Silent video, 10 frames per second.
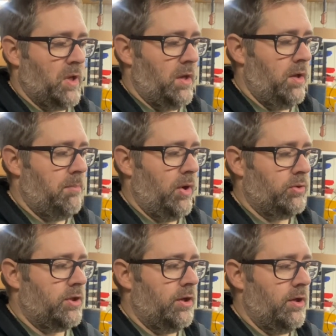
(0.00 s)

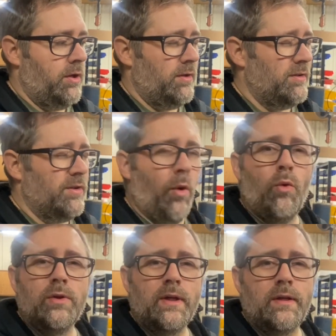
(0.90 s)
About the
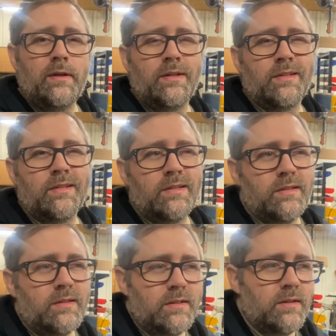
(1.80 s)
only
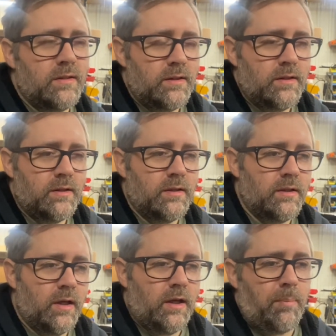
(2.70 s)

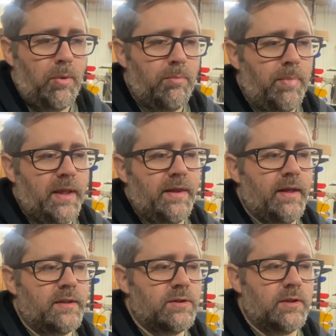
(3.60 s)
a couple big
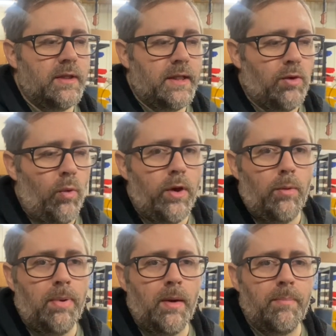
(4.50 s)
things are like the oil
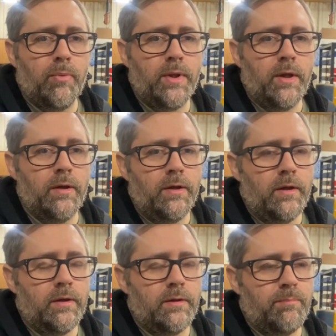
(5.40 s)
pump when
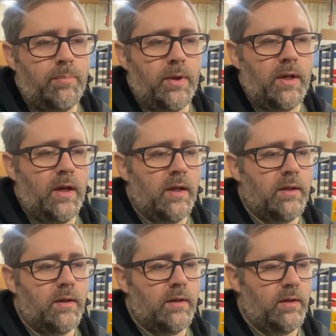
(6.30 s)
you put it on
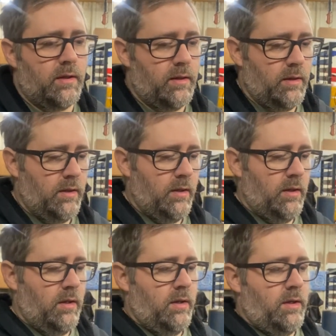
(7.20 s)

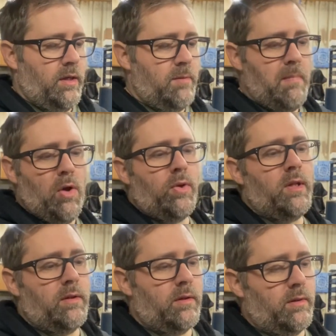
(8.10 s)
and mount
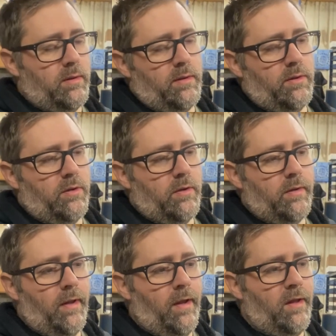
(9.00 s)
it.
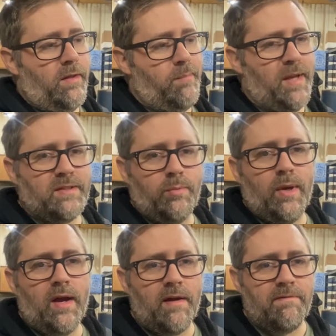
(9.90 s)
The best
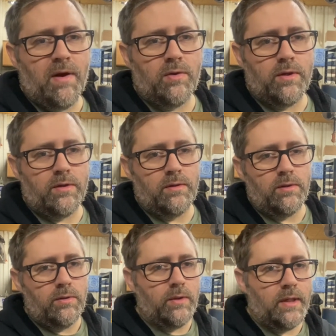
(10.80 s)
way I found to
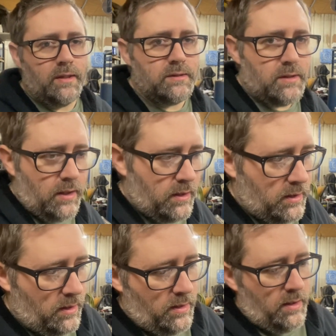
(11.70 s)
do it is
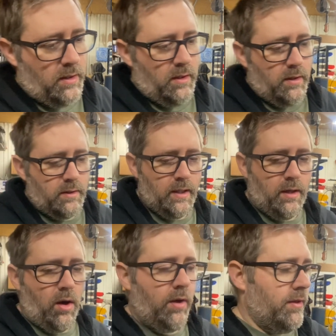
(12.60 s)

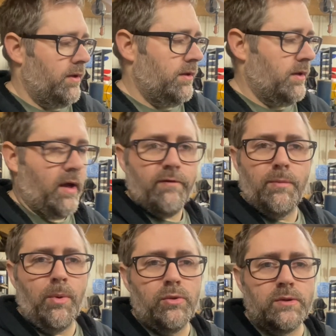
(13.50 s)
take all the cover
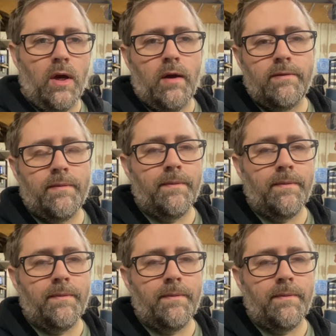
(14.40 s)
bolts off.